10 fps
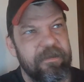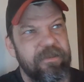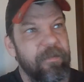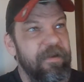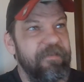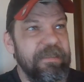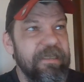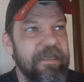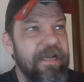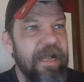So, but if it's
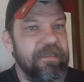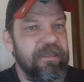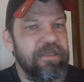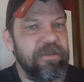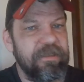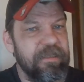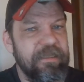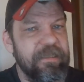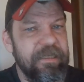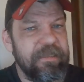in the Constitution
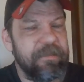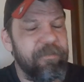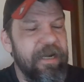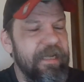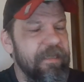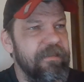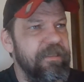that she gets to break,